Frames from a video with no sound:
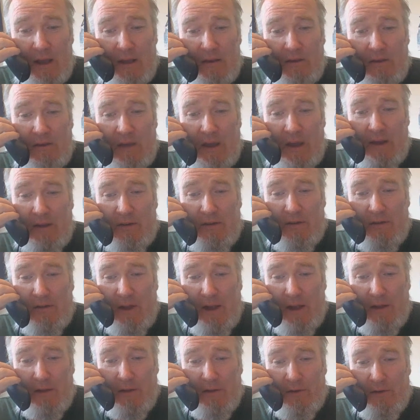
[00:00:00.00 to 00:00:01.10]
Sex
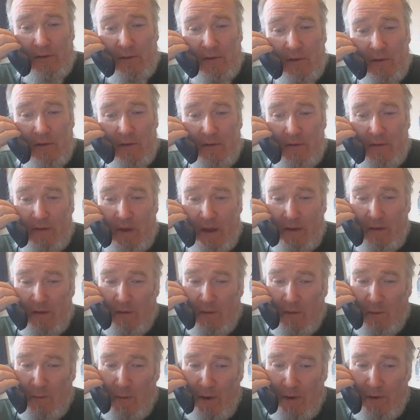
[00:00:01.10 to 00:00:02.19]
sells, Satan
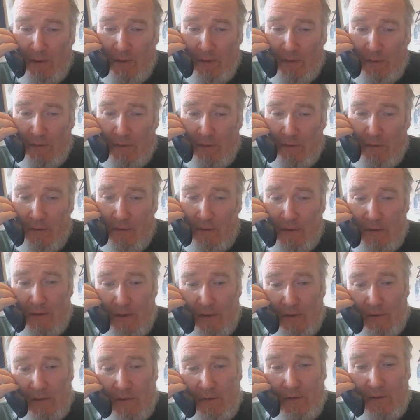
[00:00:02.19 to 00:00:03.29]
squanders,
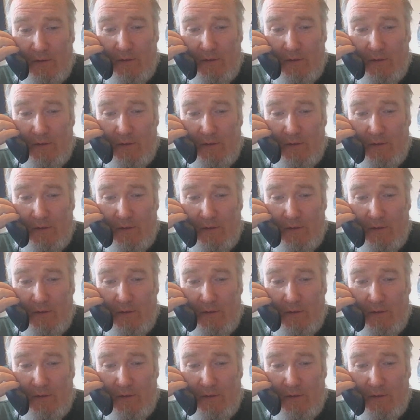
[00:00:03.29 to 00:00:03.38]
Jesus